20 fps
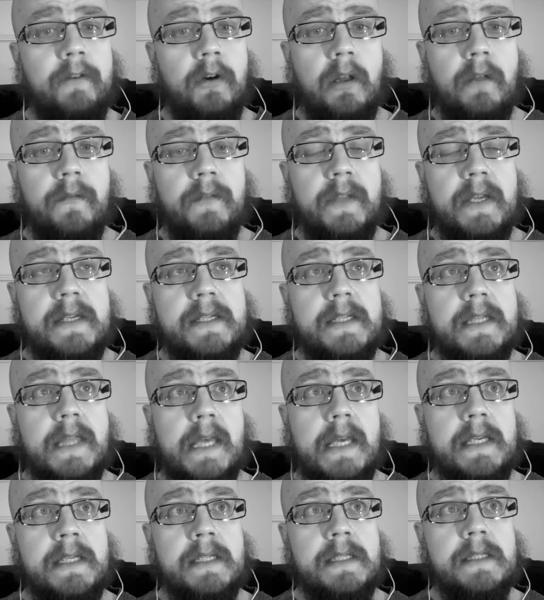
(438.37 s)
all of these
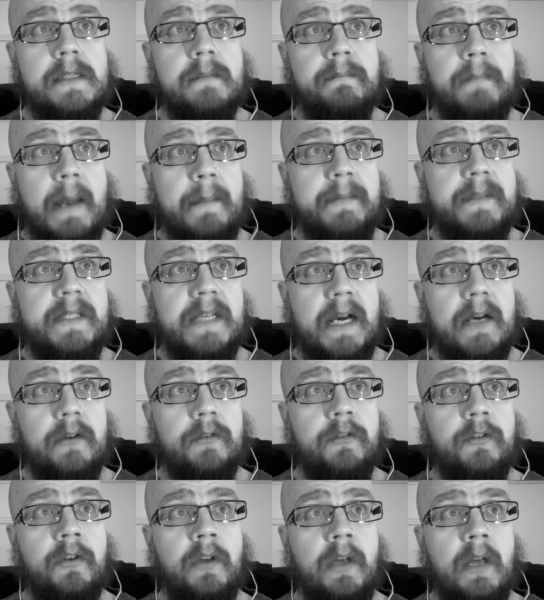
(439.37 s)
things mapped
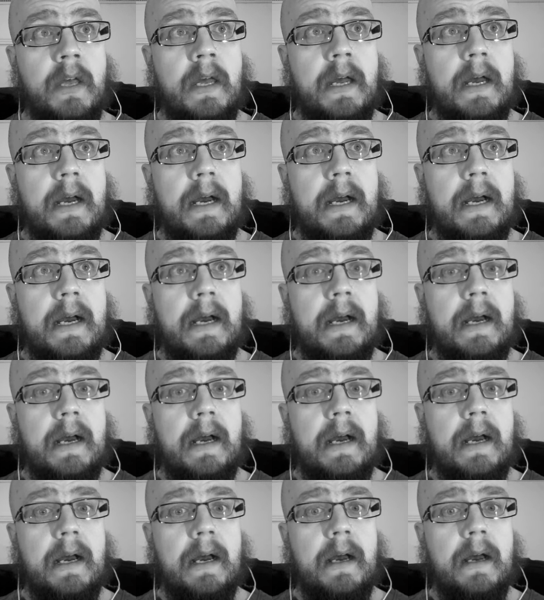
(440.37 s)
out. Uh,
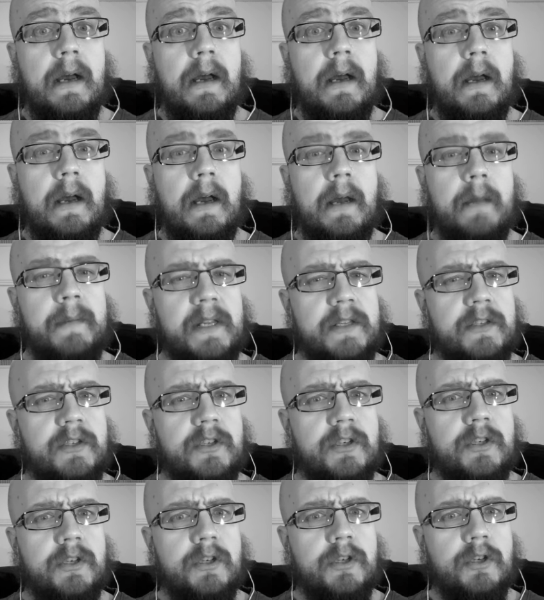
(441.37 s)
I'm not
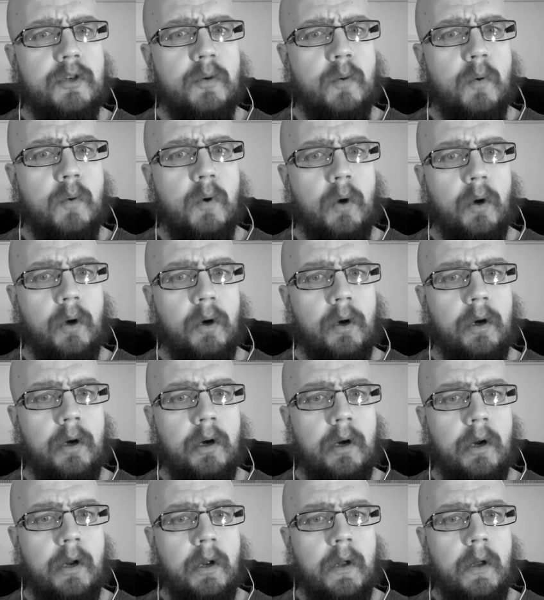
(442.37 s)
sure
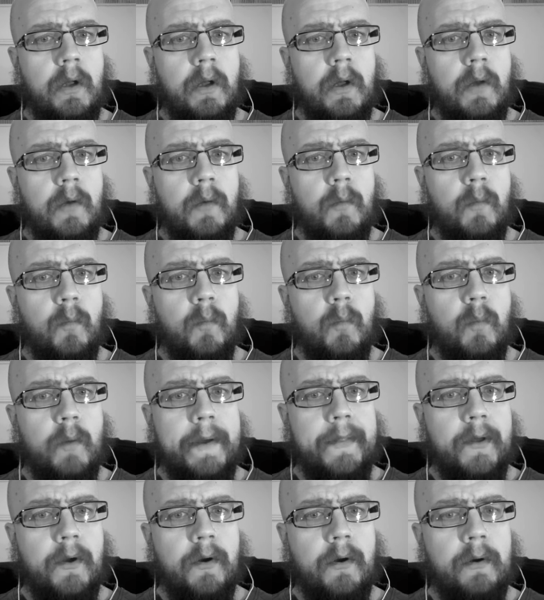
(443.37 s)

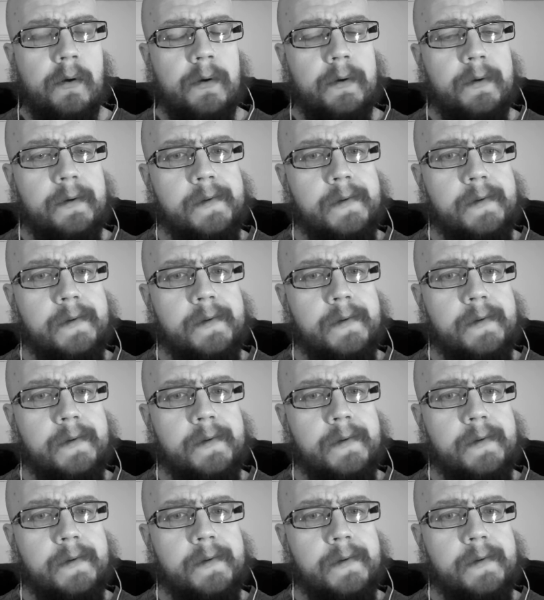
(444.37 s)
whether